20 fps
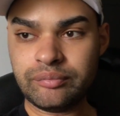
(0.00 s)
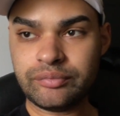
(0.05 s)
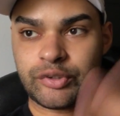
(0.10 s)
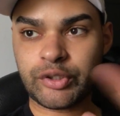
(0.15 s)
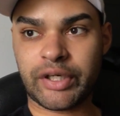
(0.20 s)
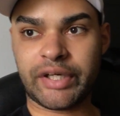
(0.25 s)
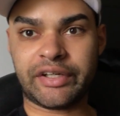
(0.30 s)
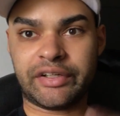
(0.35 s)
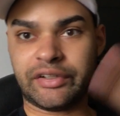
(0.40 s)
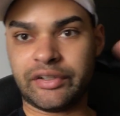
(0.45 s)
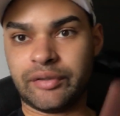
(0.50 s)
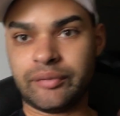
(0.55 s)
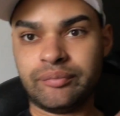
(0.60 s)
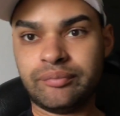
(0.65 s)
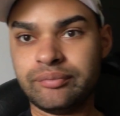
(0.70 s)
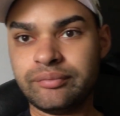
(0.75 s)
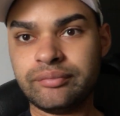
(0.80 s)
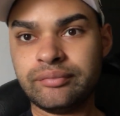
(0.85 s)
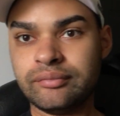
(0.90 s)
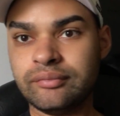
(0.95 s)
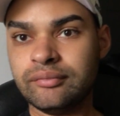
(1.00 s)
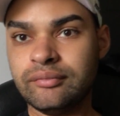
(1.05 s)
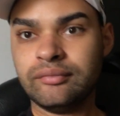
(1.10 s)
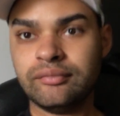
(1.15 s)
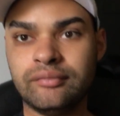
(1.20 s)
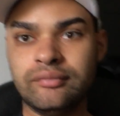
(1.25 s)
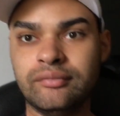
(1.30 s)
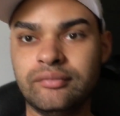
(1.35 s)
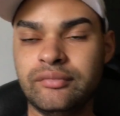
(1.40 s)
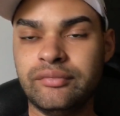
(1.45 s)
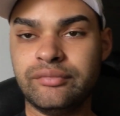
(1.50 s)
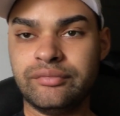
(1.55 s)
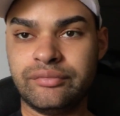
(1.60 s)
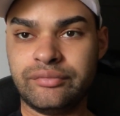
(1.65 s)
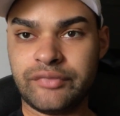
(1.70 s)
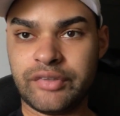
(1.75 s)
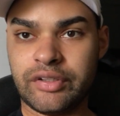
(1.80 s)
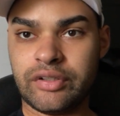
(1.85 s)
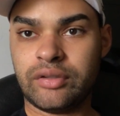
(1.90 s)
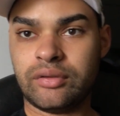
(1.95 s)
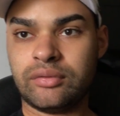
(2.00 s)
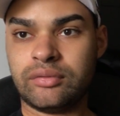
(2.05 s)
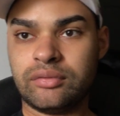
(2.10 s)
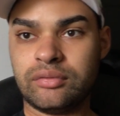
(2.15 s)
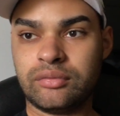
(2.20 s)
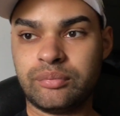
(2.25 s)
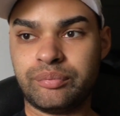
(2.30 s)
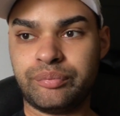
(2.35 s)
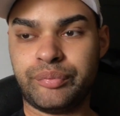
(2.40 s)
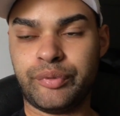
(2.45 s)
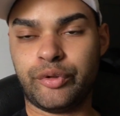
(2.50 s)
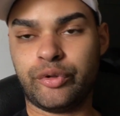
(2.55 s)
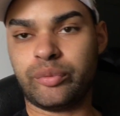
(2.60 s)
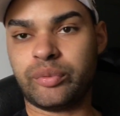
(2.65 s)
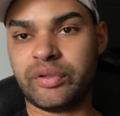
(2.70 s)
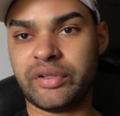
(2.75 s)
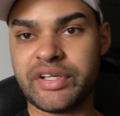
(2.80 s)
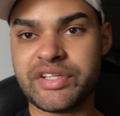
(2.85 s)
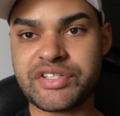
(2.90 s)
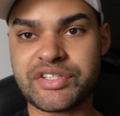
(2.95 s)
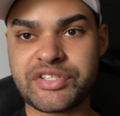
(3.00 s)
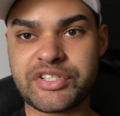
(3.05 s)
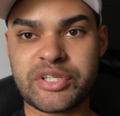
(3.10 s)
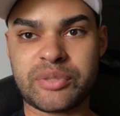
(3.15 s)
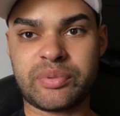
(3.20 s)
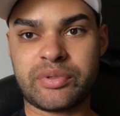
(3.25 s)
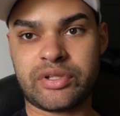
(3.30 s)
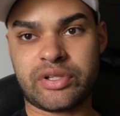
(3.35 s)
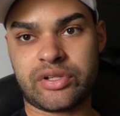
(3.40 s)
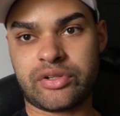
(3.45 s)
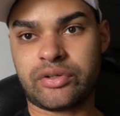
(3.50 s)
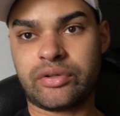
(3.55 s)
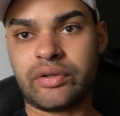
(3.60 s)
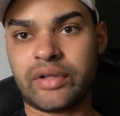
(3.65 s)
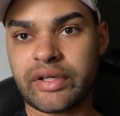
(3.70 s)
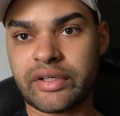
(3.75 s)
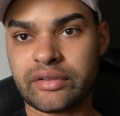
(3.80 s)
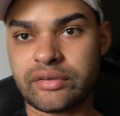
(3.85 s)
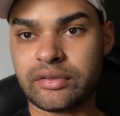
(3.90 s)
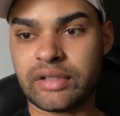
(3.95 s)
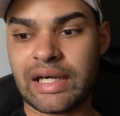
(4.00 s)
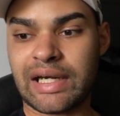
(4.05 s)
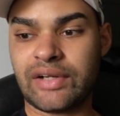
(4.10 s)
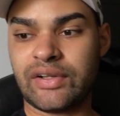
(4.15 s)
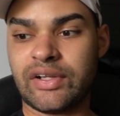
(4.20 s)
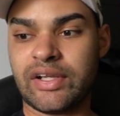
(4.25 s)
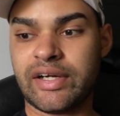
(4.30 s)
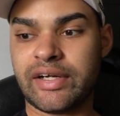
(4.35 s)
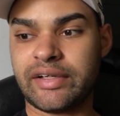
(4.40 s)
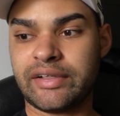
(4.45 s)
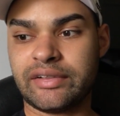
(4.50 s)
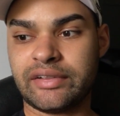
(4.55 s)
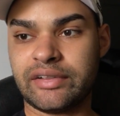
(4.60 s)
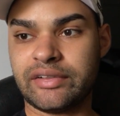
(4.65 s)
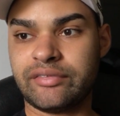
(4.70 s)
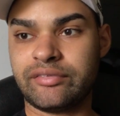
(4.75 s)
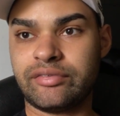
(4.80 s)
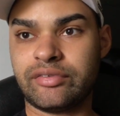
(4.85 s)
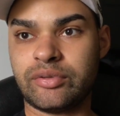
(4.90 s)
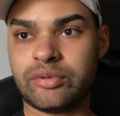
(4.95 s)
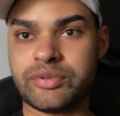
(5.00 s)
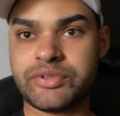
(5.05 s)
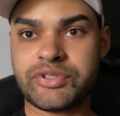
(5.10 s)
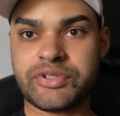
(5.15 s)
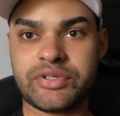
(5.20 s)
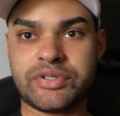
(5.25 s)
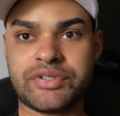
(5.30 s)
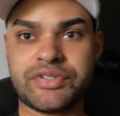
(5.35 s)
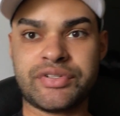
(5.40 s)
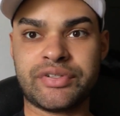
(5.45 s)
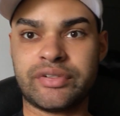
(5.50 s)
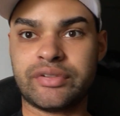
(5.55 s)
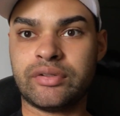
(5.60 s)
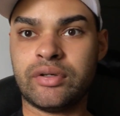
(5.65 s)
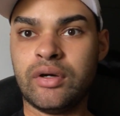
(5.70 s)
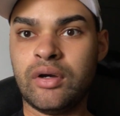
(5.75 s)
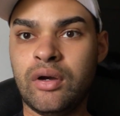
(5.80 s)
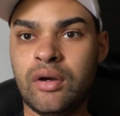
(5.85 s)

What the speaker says: trying to you know build a relationship with other like online influencers and